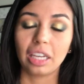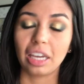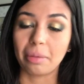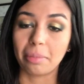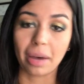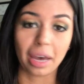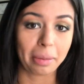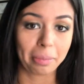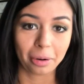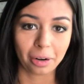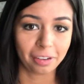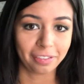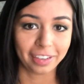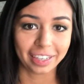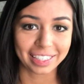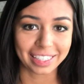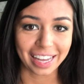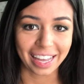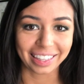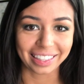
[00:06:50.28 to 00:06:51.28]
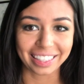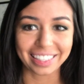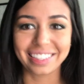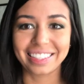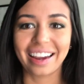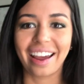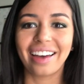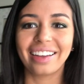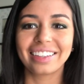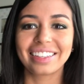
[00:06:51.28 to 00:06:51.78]
Am I perfect at
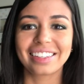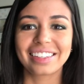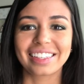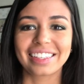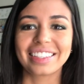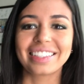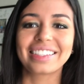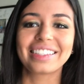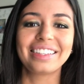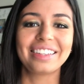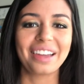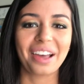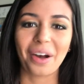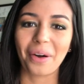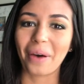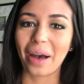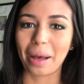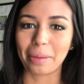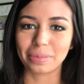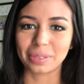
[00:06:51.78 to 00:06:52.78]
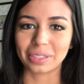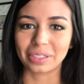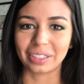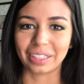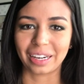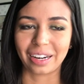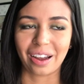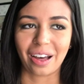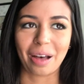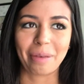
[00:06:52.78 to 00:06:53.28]
these challenges? No,
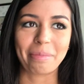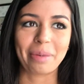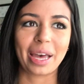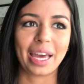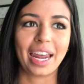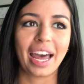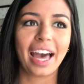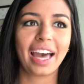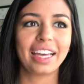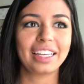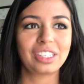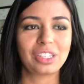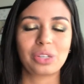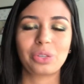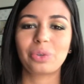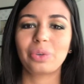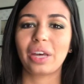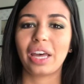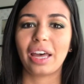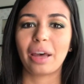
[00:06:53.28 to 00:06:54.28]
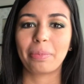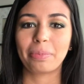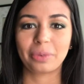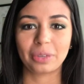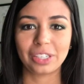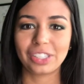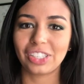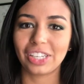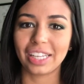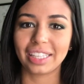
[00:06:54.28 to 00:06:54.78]
absolutely not. But I do
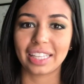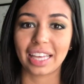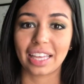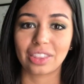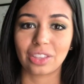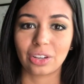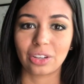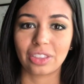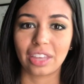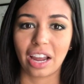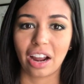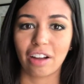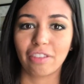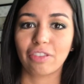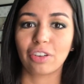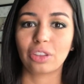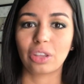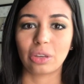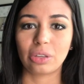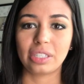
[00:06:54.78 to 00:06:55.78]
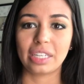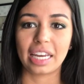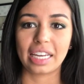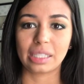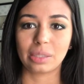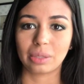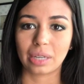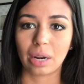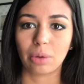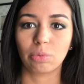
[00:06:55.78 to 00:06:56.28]
appreciate that they're there for those
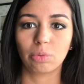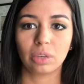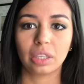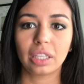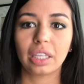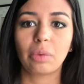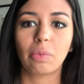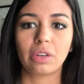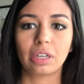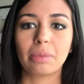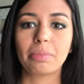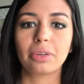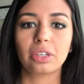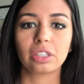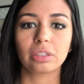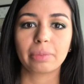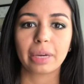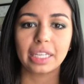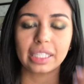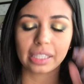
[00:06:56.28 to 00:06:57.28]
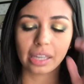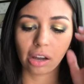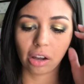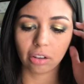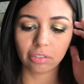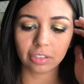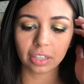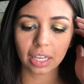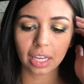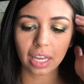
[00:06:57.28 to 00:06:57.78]
days and I really want to push
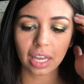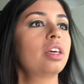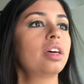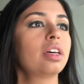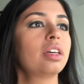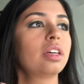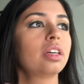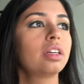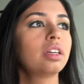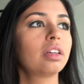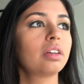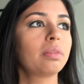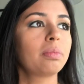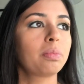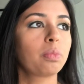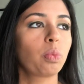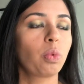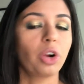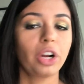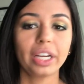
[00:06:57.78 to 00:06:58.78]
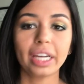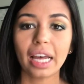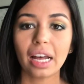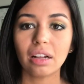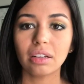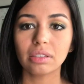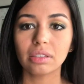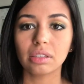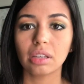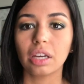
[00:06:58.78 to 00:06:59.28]
myself. The
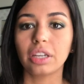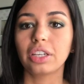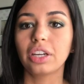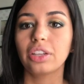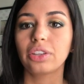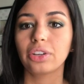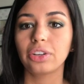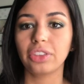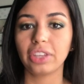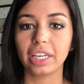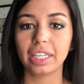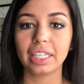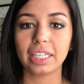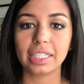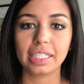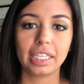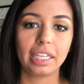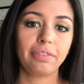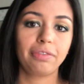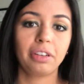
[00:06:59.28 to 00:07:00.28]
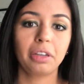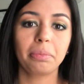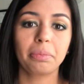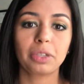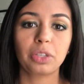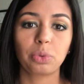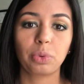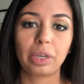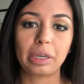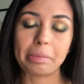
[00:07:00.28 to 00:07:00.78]
workouts, another thing that's different
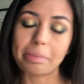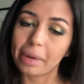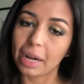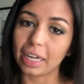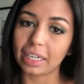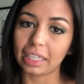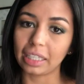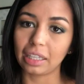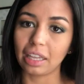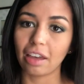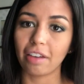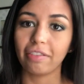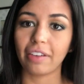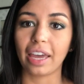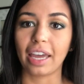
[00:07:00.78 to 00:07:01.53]
between Body Love